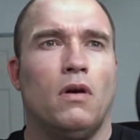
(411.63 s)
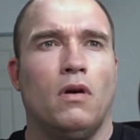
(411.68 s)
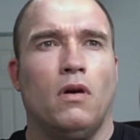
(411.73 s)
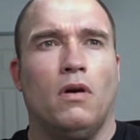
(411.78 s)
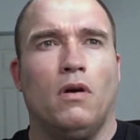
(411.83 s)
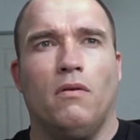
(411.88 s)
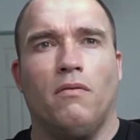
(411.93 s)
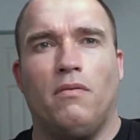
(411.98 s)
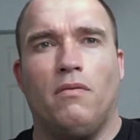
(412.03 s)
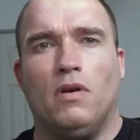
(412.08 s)

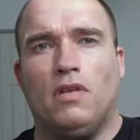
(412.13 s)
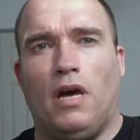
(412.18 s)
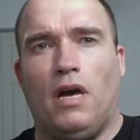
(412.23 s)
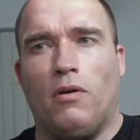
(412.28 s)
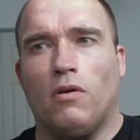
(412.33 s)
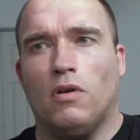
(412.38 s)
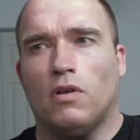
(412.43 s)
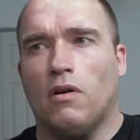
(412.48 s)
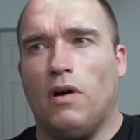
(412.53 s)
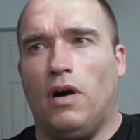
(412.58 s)
But I will
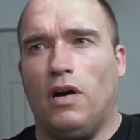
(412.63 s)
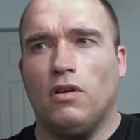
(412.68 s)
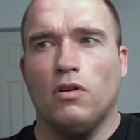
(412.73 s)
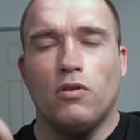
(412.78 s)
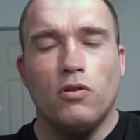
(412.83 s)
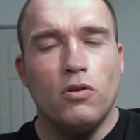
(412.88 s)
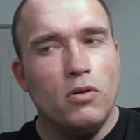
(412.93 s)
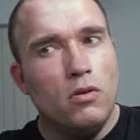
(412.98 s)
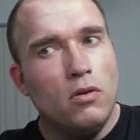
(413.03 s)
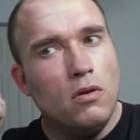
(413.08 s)
try to
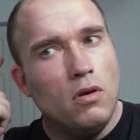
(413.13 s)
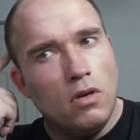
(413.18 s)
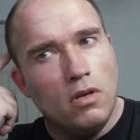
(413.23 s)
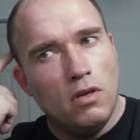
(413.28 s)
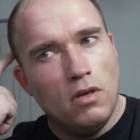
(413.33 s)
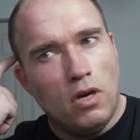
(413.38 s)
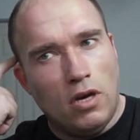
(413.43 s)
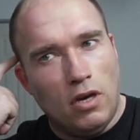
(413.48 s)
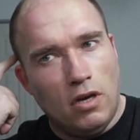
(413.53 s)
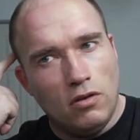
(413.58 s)
do
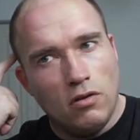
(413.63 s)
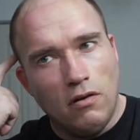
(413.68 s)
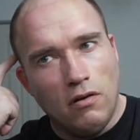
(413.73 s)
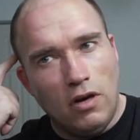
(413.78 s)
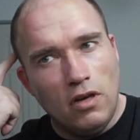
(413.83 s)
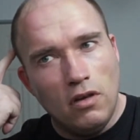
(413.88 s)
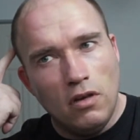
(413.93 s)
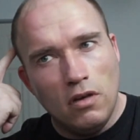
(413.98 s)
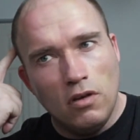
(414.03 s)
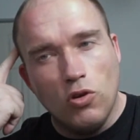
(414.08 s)

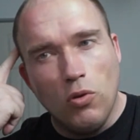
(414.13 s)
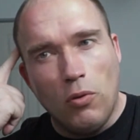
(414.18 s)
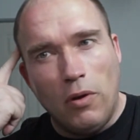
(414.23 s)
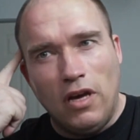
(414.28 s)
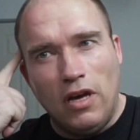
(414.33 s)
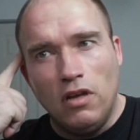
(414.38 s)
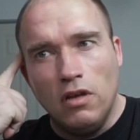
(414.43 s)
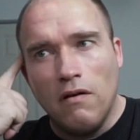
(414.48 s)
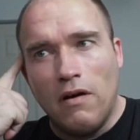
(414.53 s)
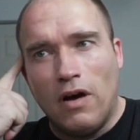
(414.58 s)
Dwayne
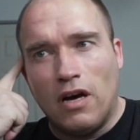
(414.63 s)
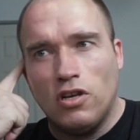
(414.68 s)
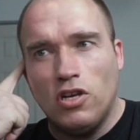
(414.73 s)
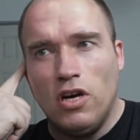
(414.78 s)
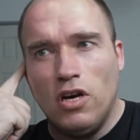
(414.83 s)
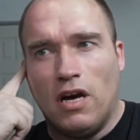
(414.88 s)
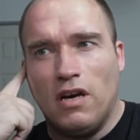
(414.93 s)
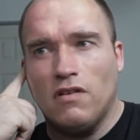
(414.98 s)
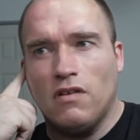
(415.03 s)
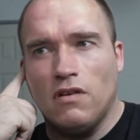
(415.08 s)
The Rock
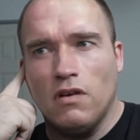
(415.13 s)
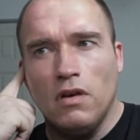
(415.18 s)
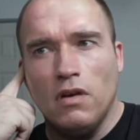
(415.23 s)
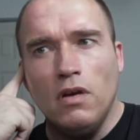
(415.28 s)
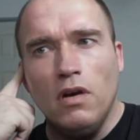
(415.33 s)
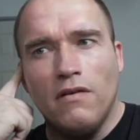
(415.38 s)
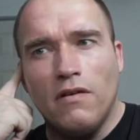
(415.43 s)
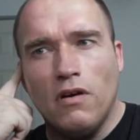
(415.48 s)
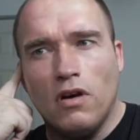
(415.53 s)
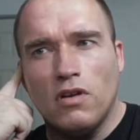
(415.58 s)
Johnson here
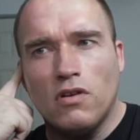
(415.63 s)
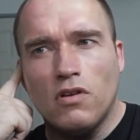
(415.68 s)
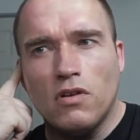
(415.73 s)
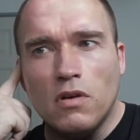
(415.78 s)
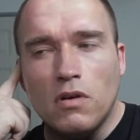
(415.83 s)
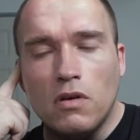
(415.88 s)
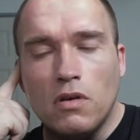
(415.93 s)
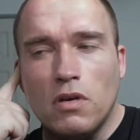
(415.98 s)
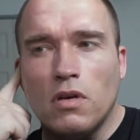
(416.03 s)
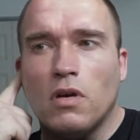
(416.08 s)
very
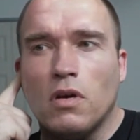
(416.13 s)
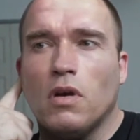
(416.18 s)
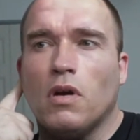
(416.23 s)
soon.